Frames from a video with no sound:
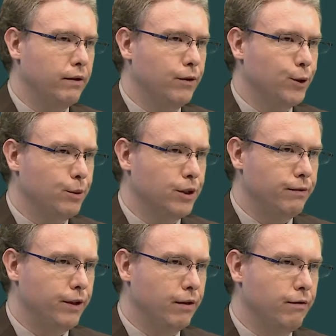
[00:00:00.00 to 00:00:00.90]
give you
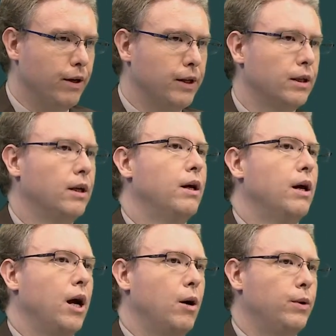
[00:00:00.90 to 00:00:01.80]
specific advice.
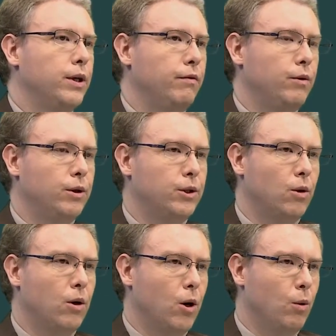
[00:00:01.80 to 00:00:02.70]
And we'll give you a
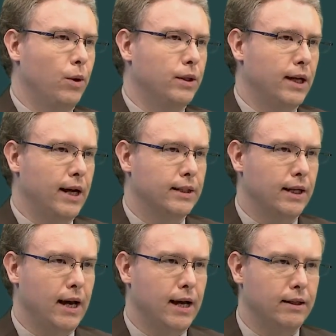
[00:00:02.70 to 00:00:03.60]
short homework
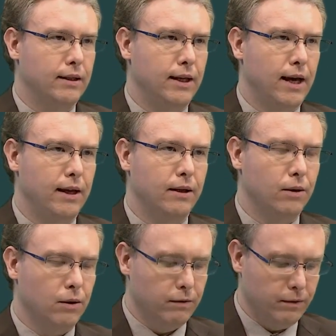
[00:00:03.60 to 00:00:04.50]
task at the
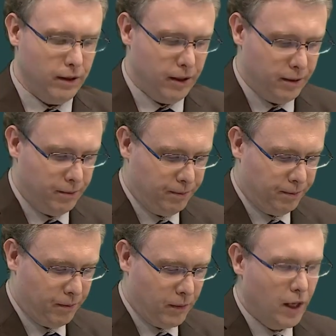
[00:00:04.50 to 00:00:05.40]
end of this.
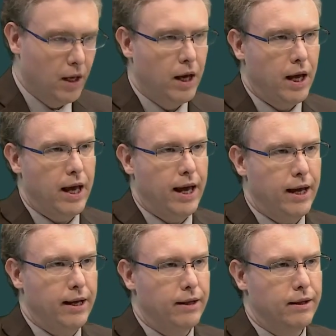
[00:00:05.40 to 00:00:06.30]

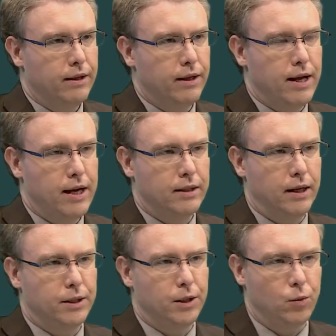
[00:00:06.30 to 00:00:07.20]
In the next
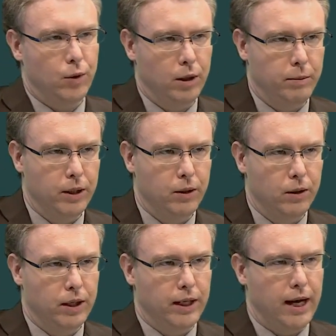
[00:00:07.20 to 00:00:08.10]
lecture, we'll be
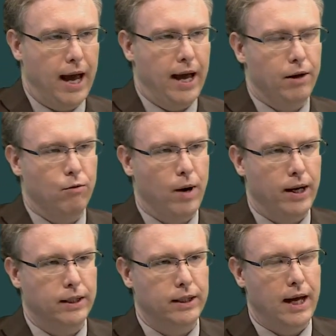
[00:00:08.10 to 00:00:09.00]
looking at
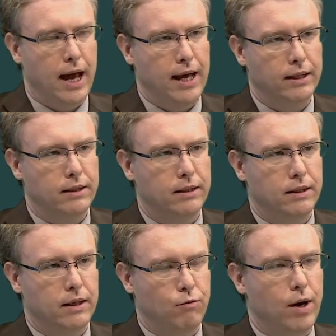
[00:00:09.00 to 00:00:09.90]
writing at
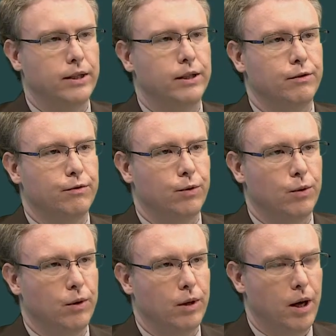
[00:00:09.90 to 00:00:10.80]
writing
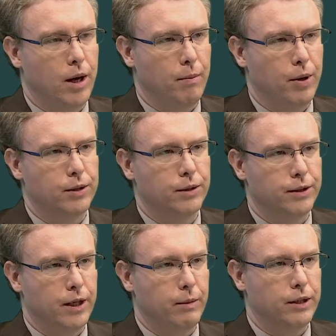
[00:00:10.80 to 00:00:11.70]
for uh, personal
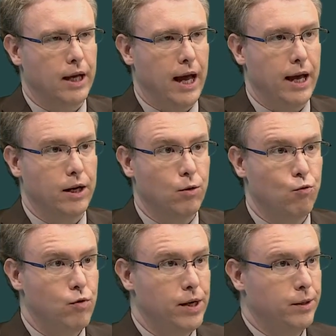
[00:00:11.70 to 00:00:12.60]
statements and
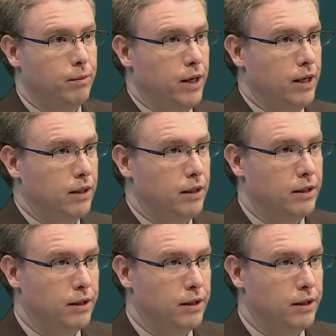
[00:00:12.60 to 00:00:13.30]
resumes and